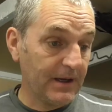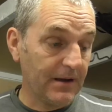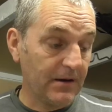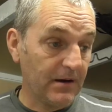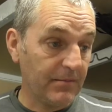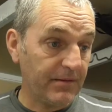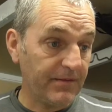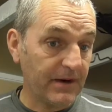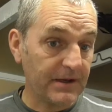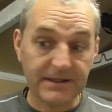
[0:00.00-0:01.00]
you know,
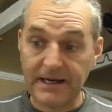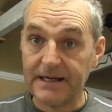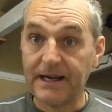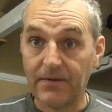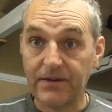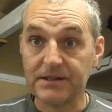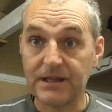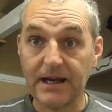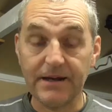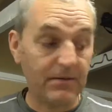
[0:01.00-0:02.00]
before I started down this
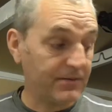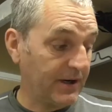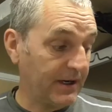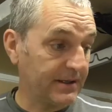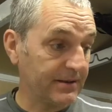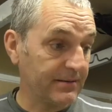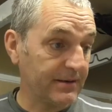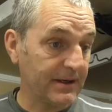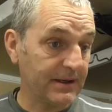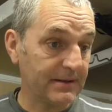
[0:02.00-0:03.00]
line of trying
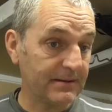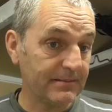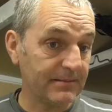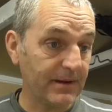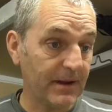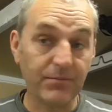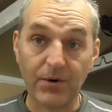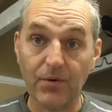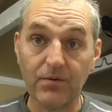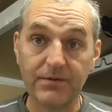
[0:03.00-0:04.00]
to
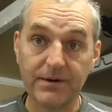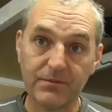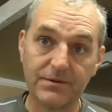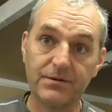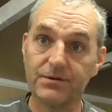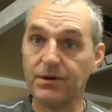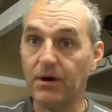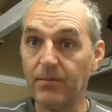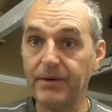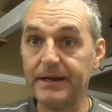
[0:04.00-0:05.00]
improve, and it was just a
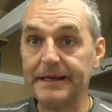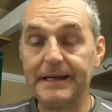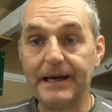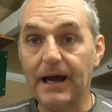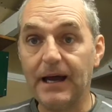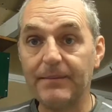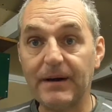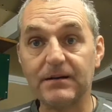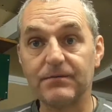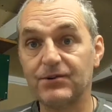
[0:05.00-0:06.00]
hobby,
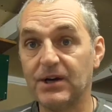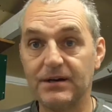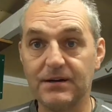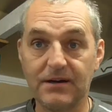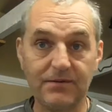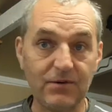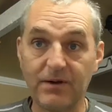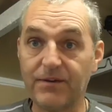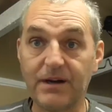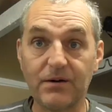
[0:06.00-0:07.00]
I'd have done
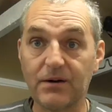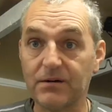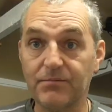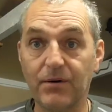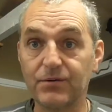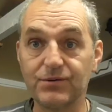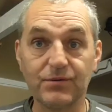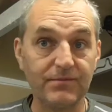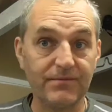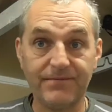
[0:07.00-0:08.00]
everything I could, I'd have botched
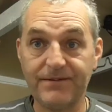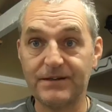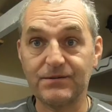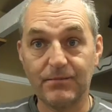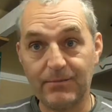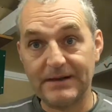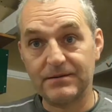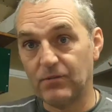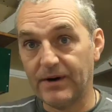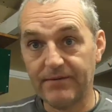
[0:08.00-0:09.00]
up, fixed up,
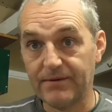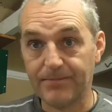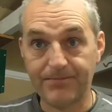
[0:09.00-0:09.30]
whatever,